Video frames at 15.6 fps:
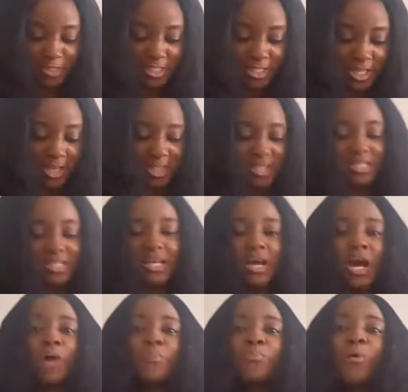6
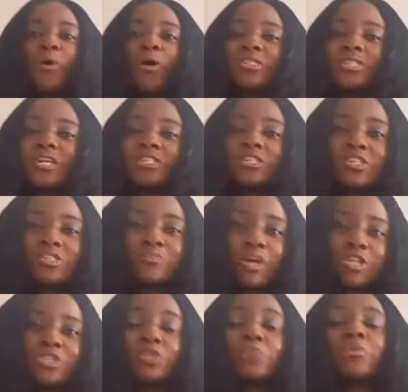points I just
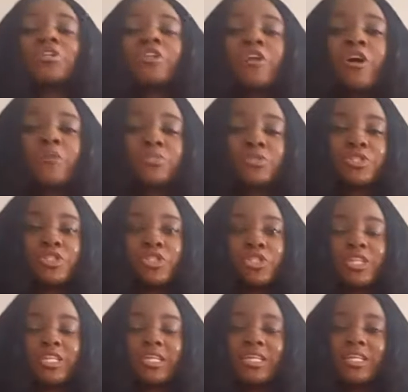mentioned when it comes to
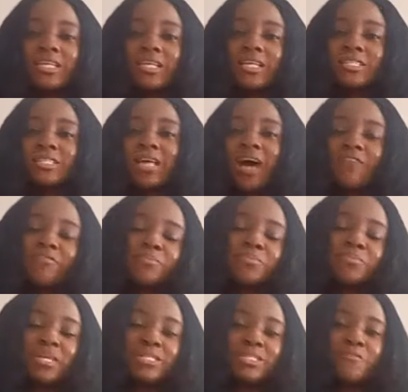teaching kids
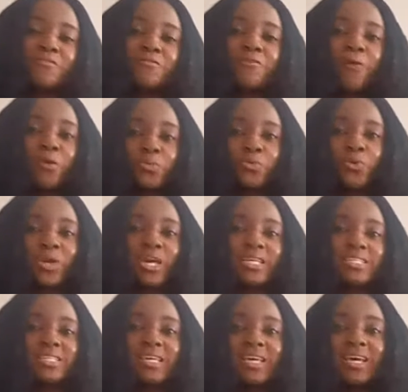alphabet in fun
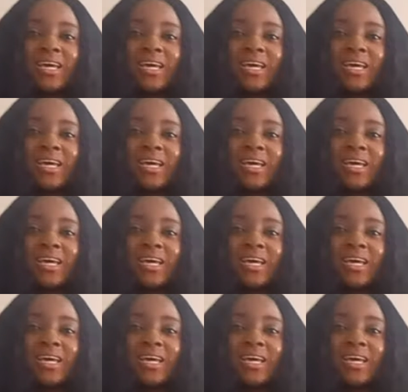ways.